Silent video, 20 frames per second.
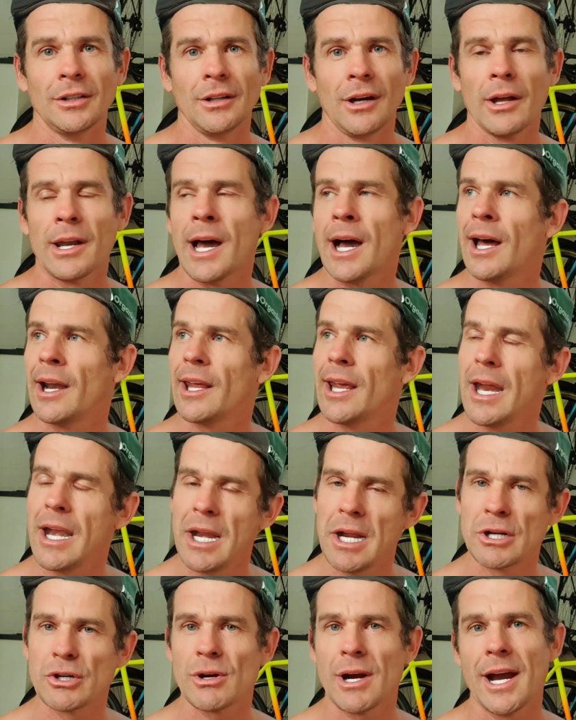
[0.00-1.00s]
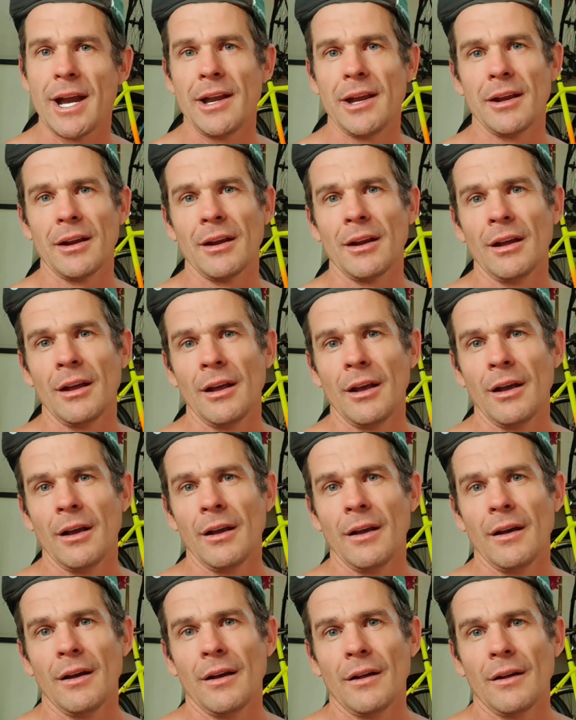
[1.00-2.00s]
On hardly any training.
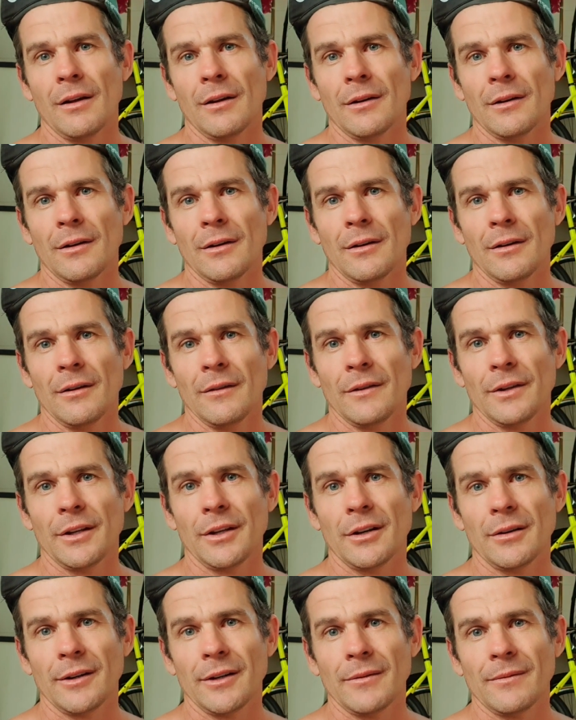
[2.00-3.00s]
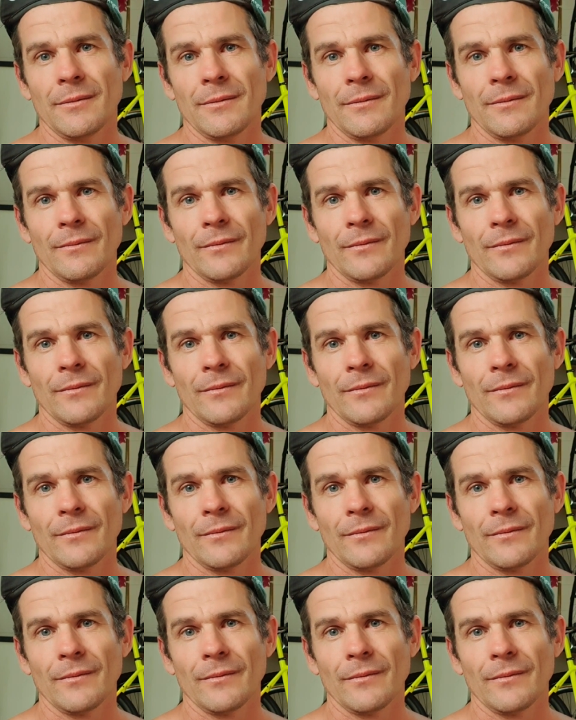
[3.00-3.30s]
You know what I mean?